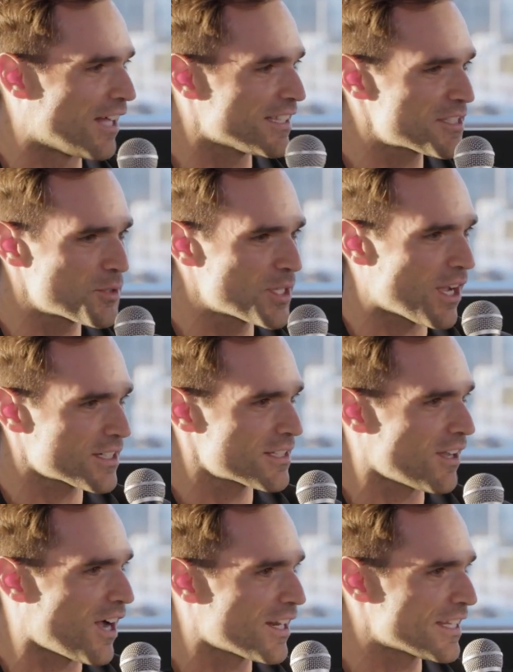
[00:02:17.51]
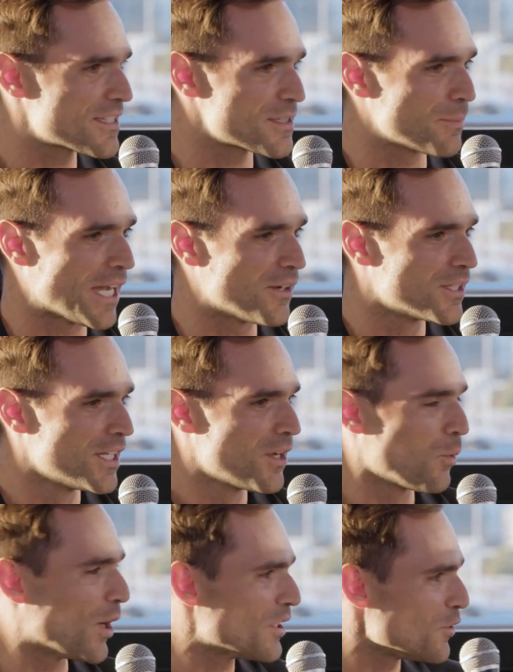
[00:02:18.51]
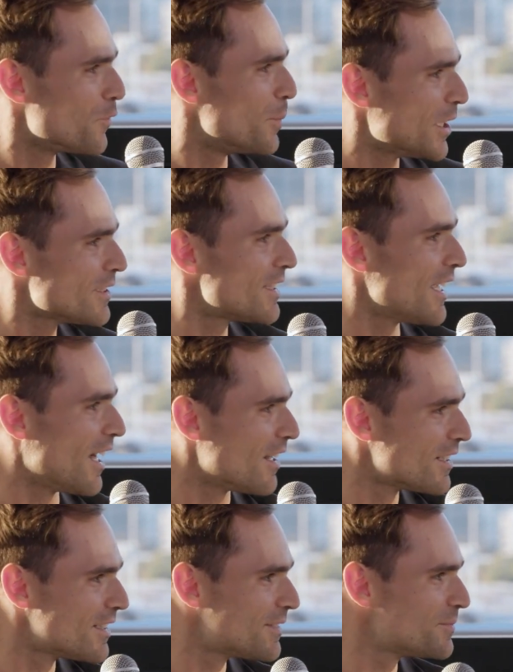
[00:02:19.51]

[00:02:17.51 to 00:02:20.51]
I'll let you talk to the audience about what you've built there.